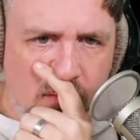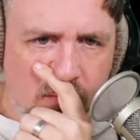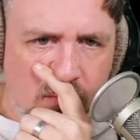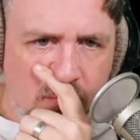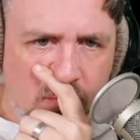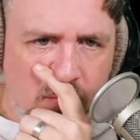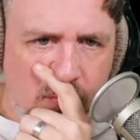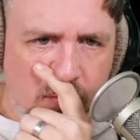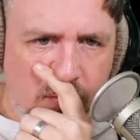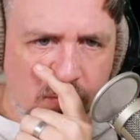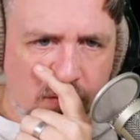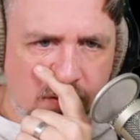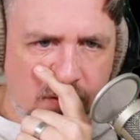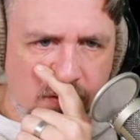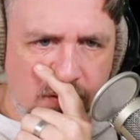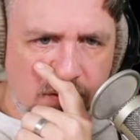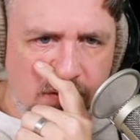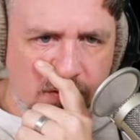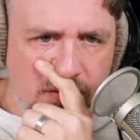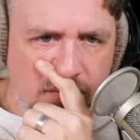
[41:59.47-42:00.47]

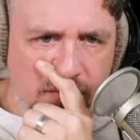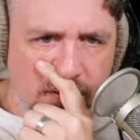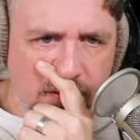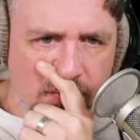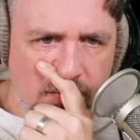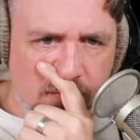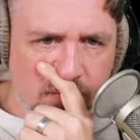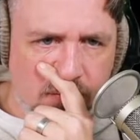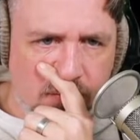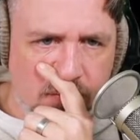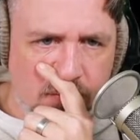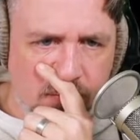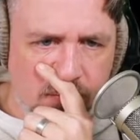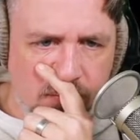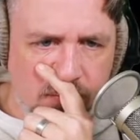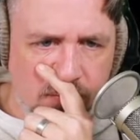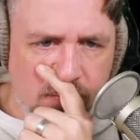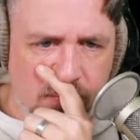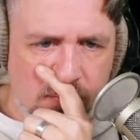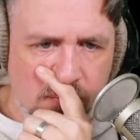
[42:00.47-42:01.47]
permutations of count
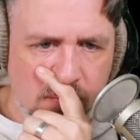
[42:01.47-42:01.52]
2,